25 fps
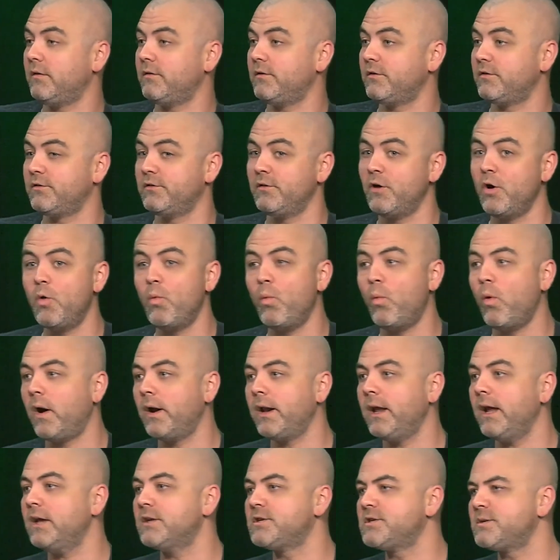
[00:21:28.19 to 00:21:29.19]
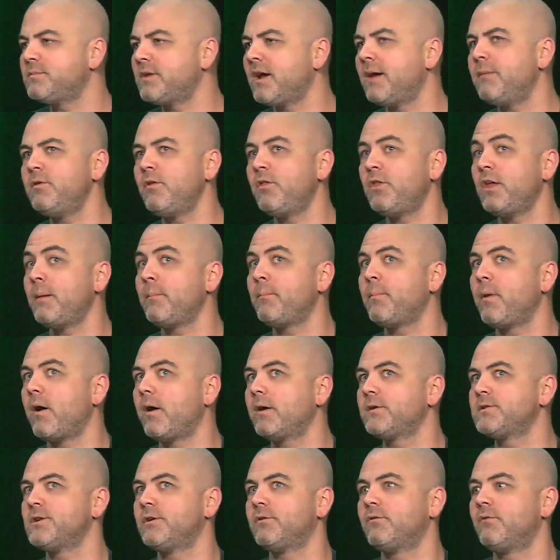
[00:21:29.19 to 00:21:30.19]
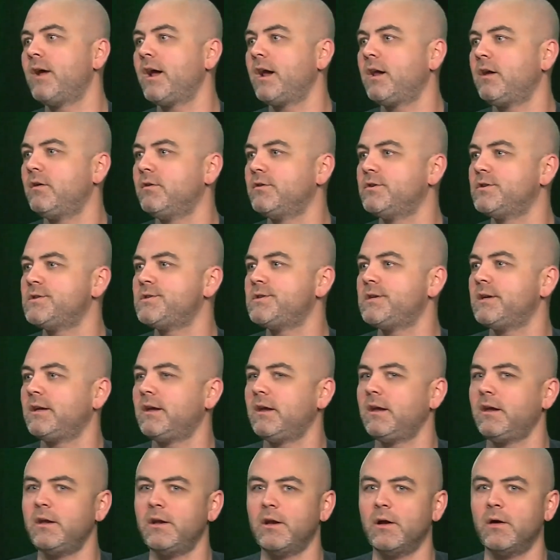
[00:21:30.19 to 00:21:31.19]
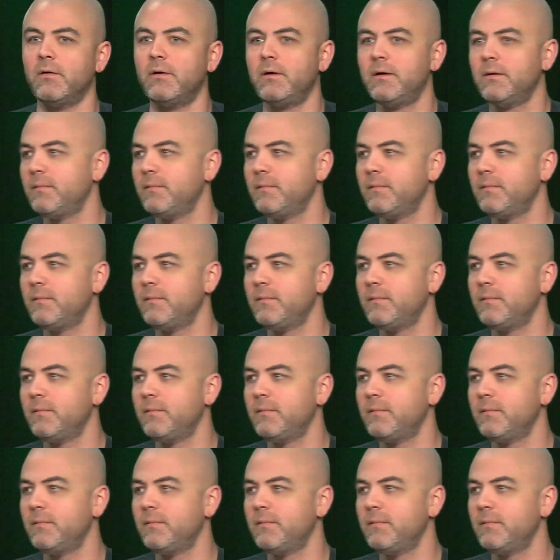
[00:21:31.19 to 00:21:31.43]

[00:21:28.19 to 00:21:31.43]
There's no one age. Sometimes you think Parks and Rec, you're just thinking,